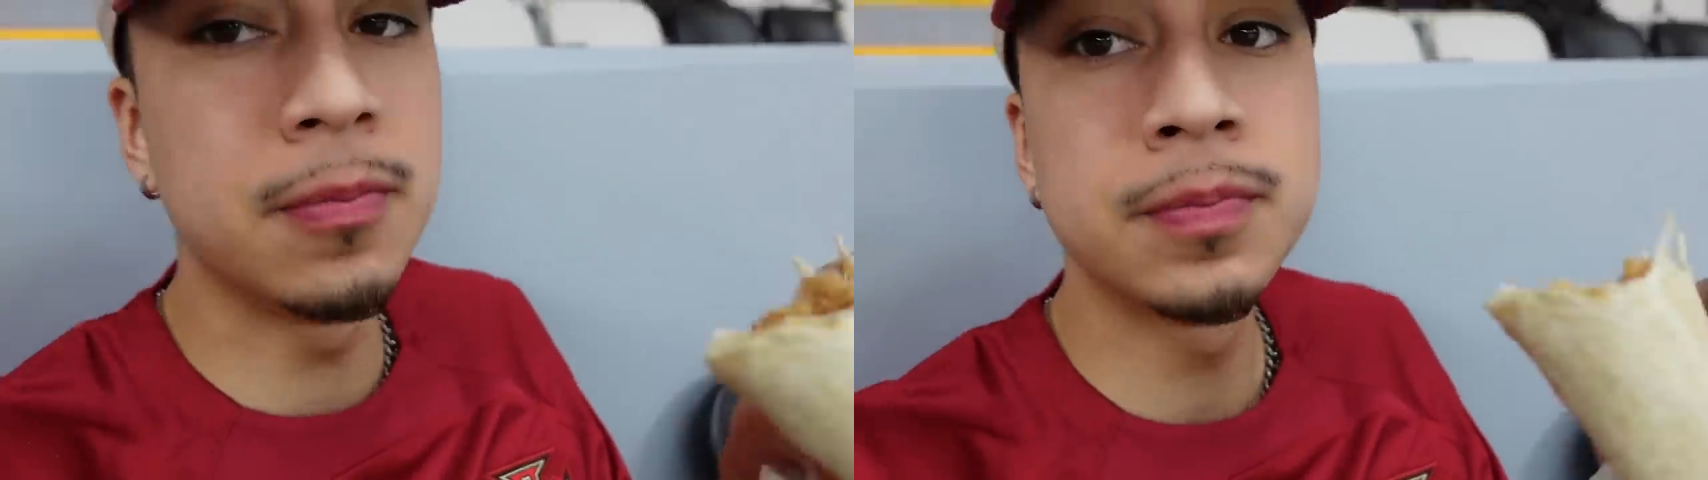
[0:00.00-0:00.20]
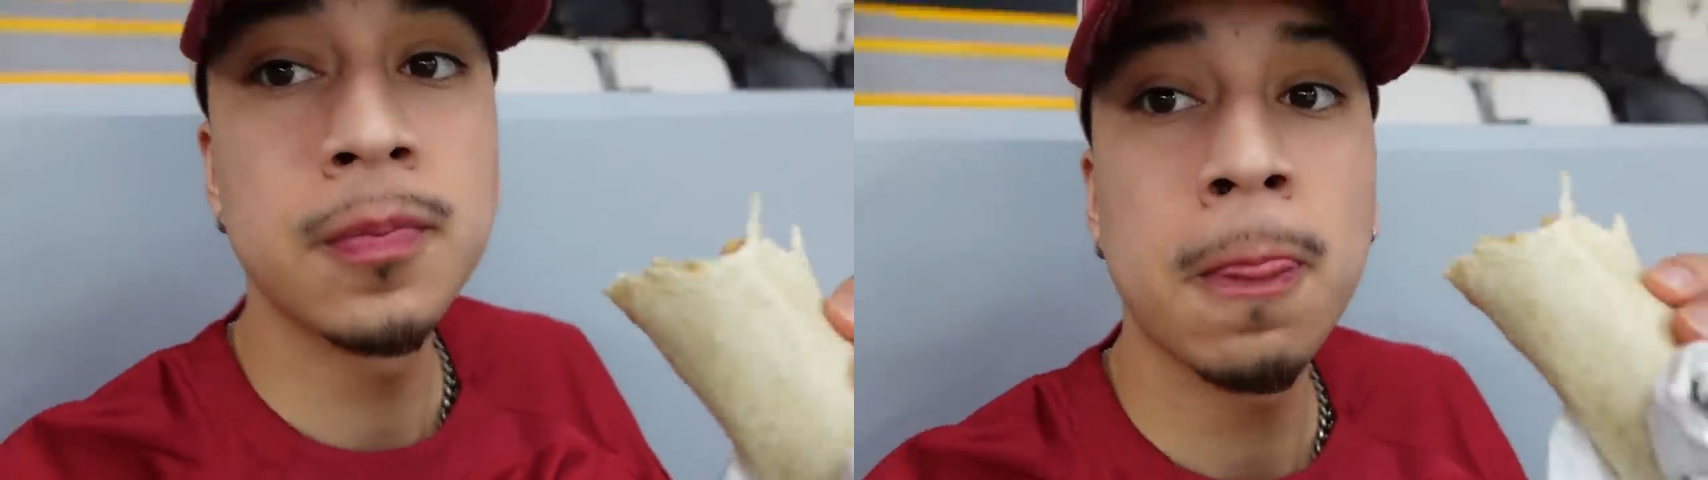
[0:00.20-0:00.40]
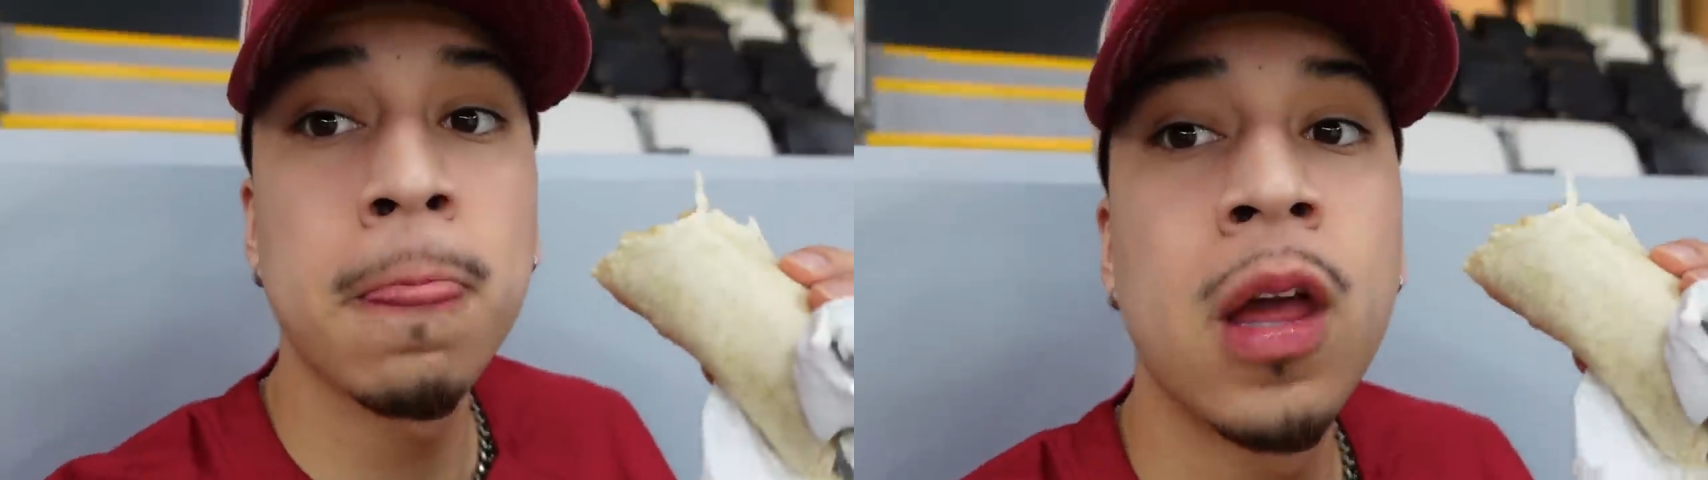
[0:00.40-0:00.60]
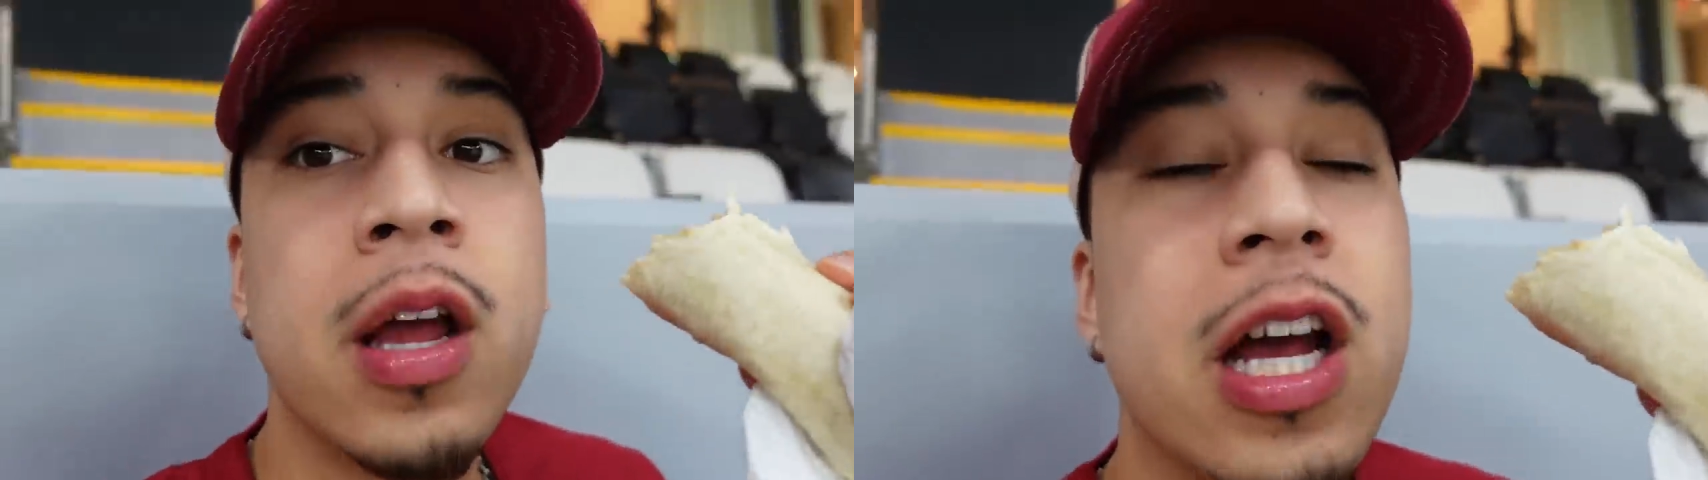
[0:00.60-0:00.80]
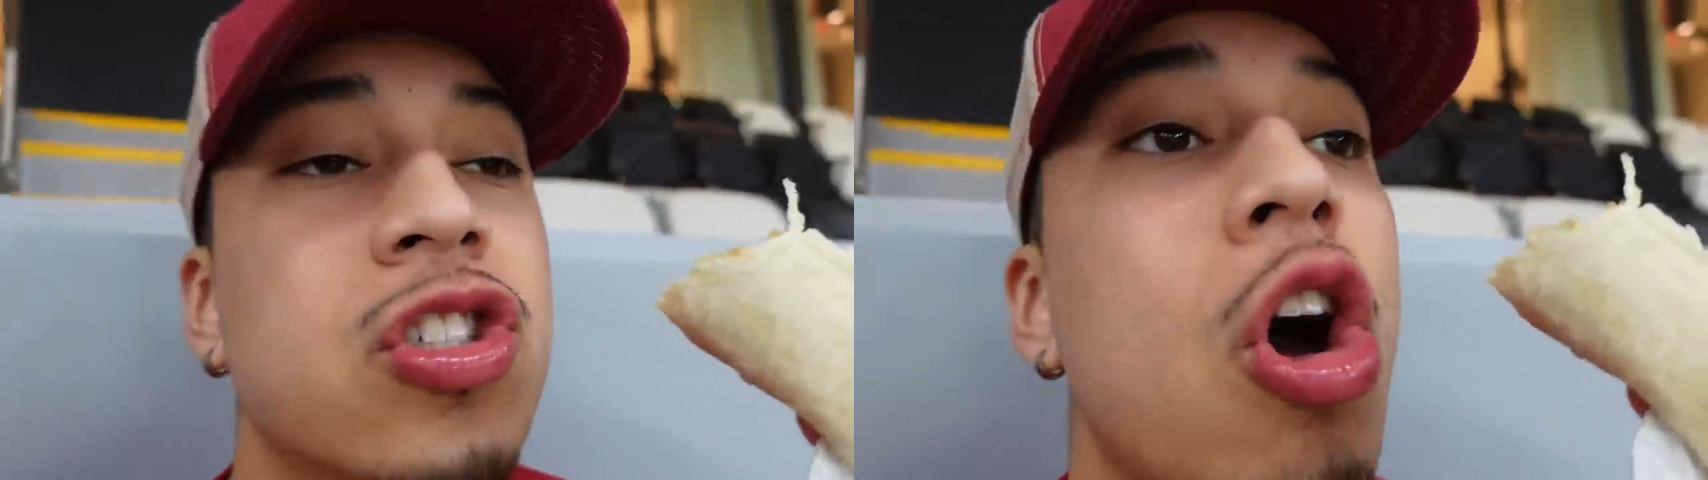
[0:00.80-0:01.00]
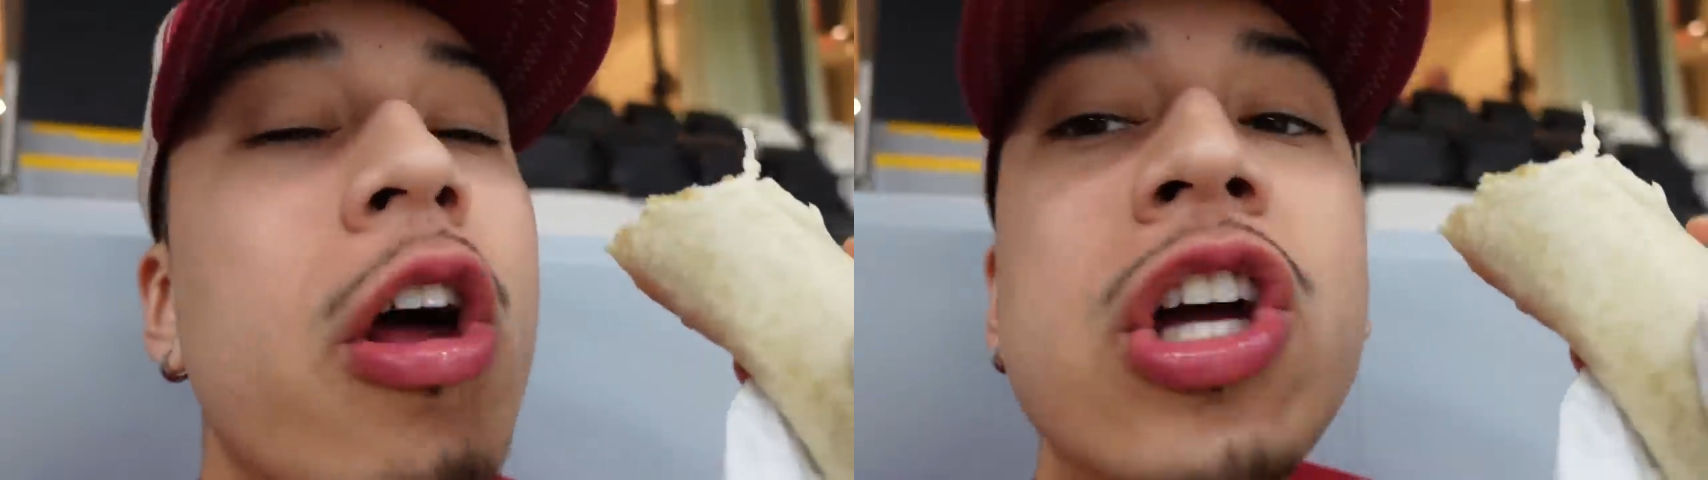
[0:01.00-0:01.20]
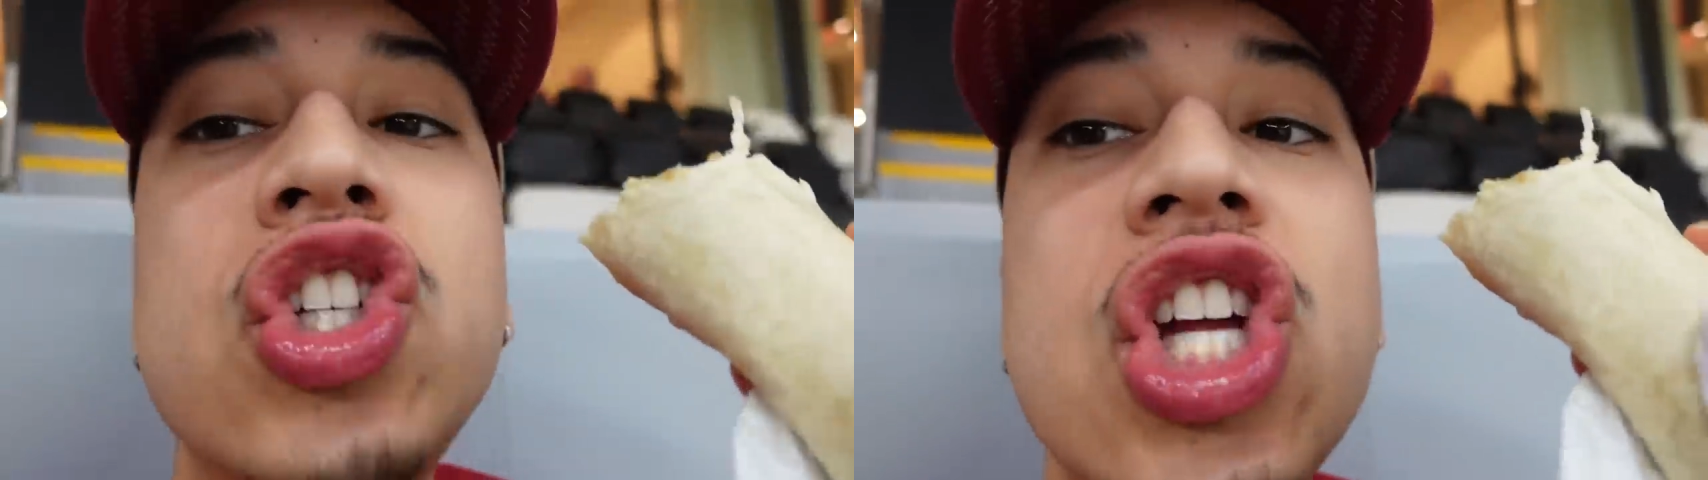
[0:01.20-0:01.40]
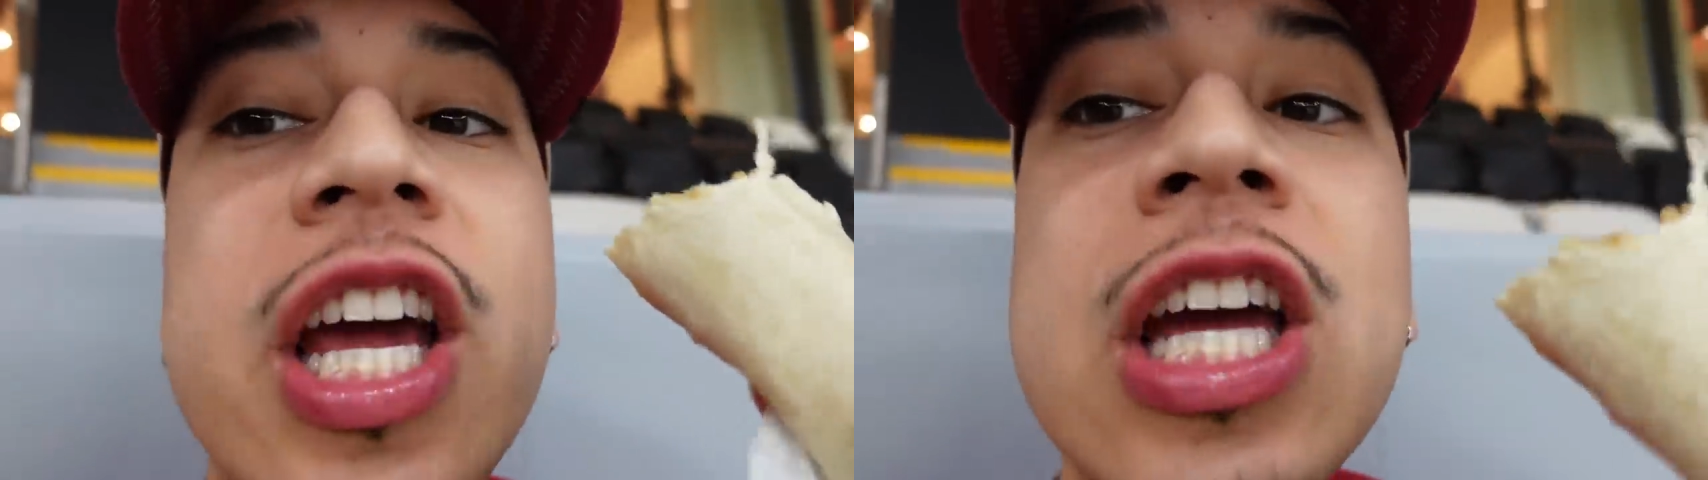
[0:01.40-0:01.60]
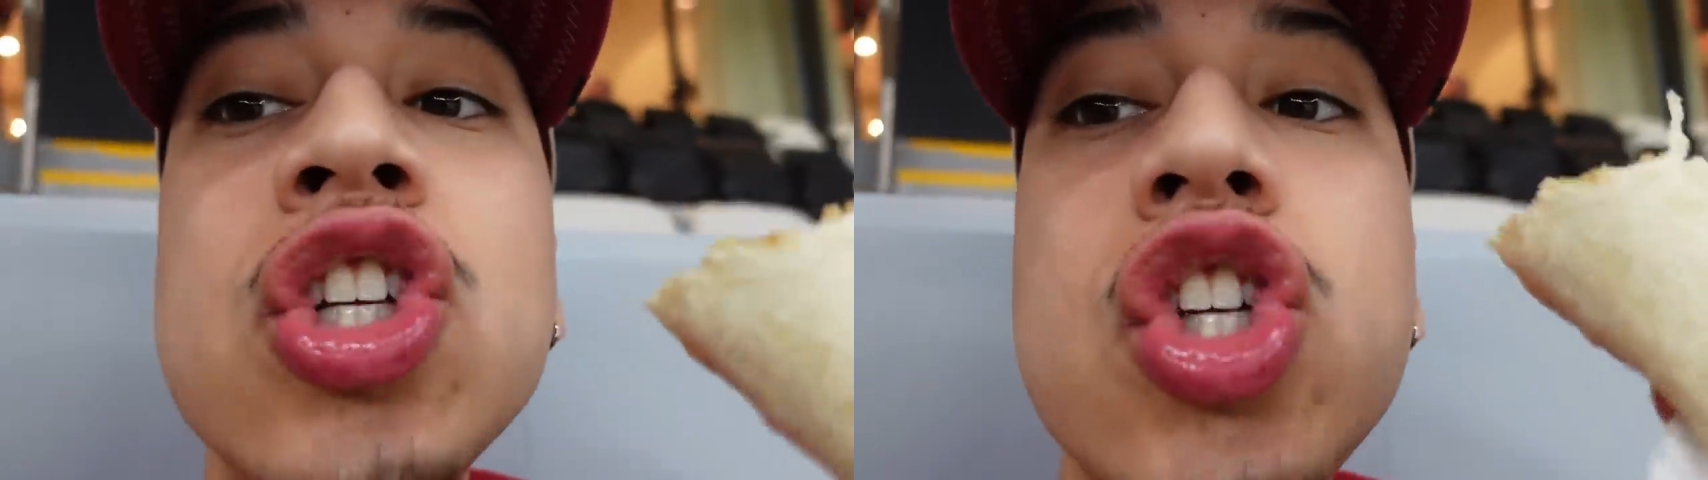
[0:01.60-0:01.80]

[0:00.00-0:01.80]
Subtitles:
It's called a chicken